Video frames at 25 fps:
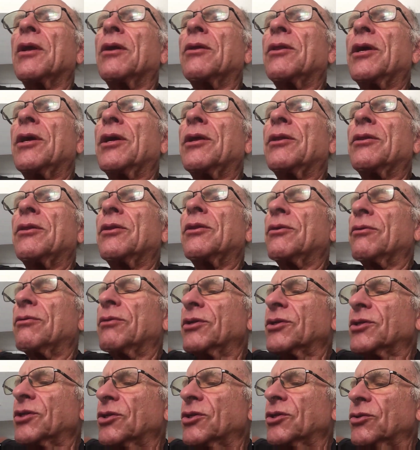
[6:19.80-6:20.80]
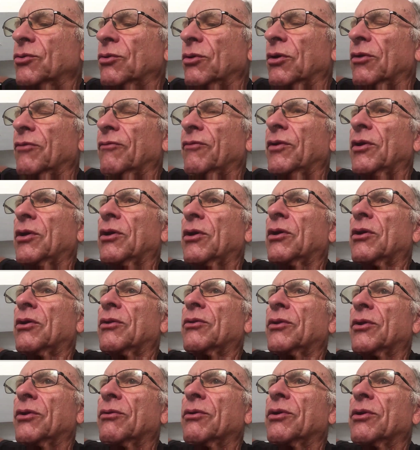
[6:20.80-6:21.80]
then there is
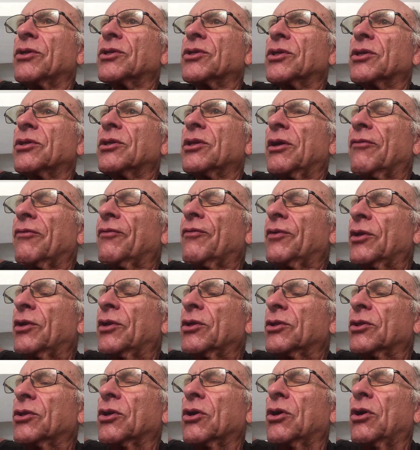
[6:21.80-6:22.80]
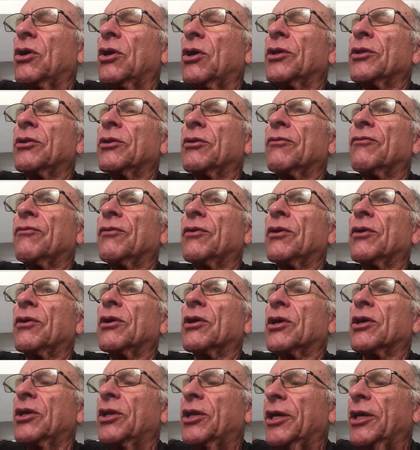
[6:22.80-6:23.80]
a definite kind of
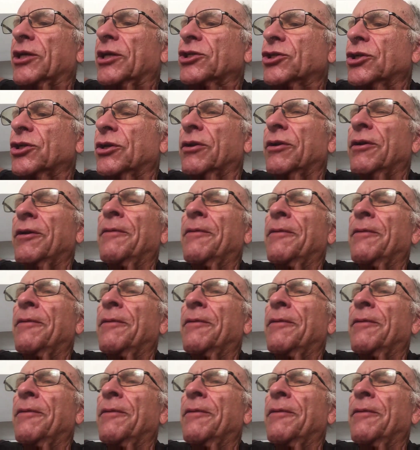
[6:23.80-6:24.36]
connection